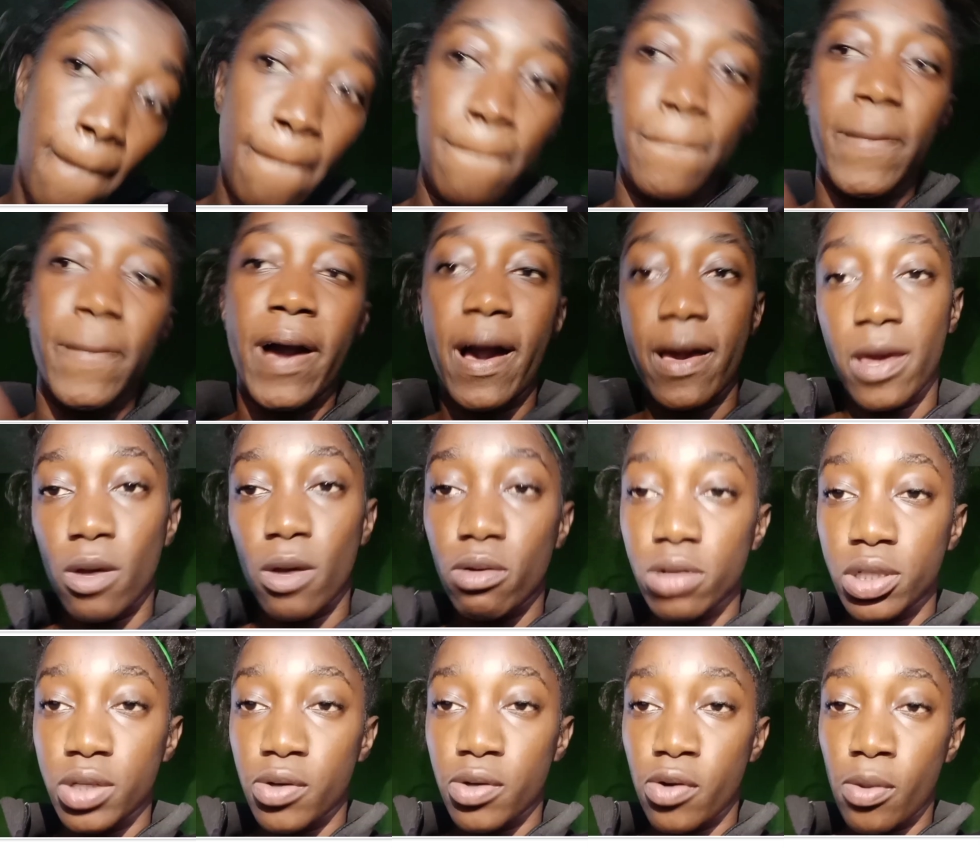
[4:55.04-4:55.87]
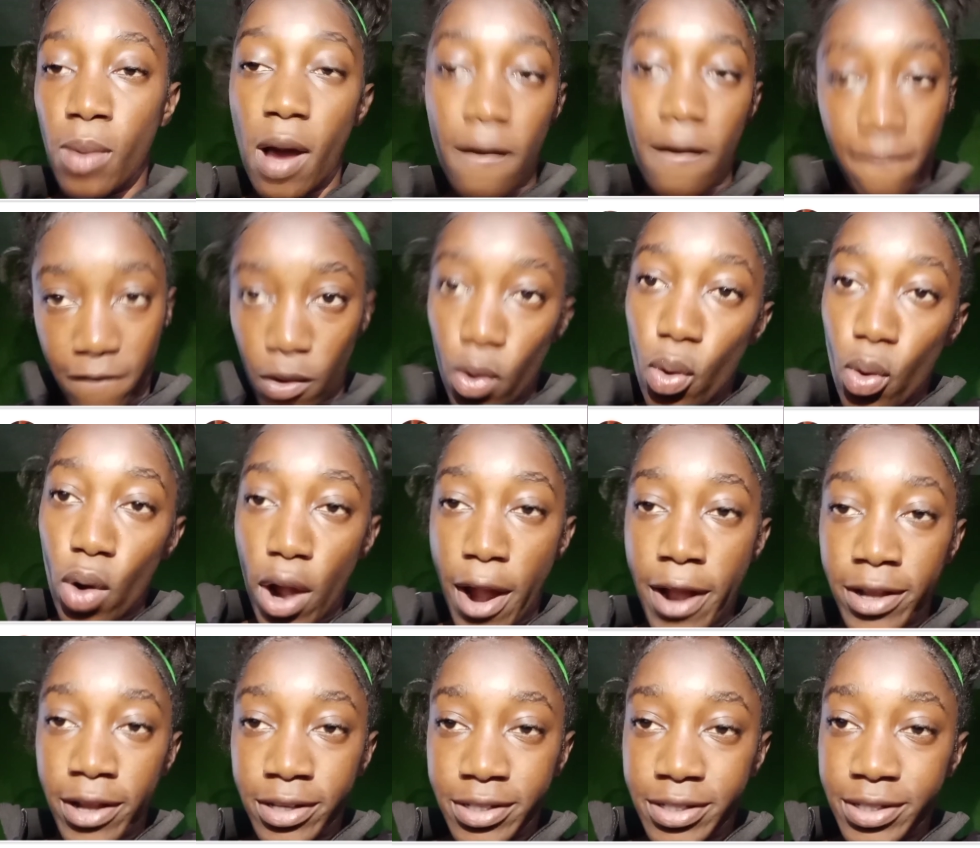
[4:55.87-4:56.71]
On YouTube, of
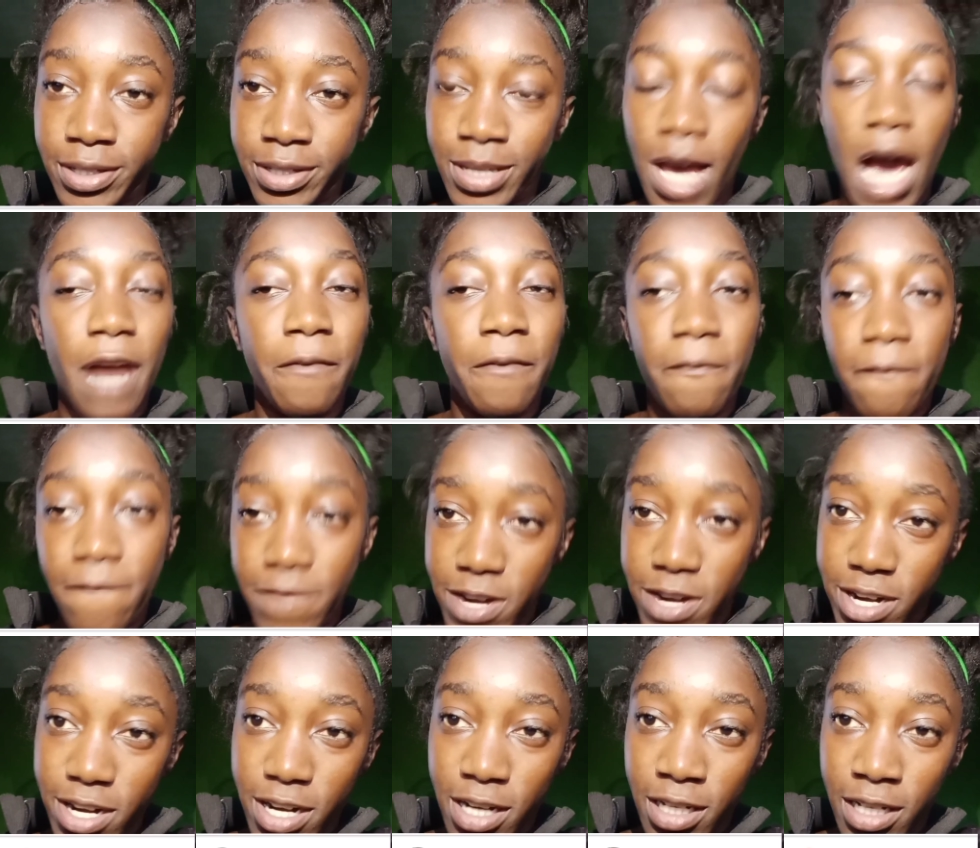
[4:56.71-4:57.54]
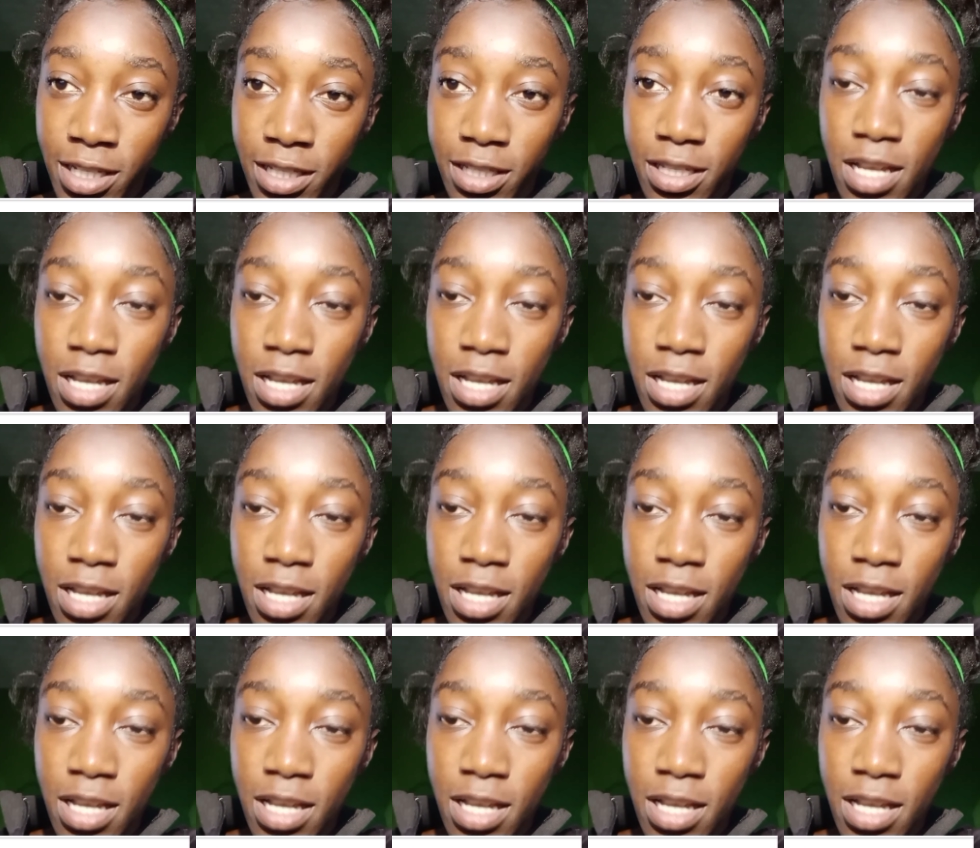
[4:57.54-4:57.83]
course. At first,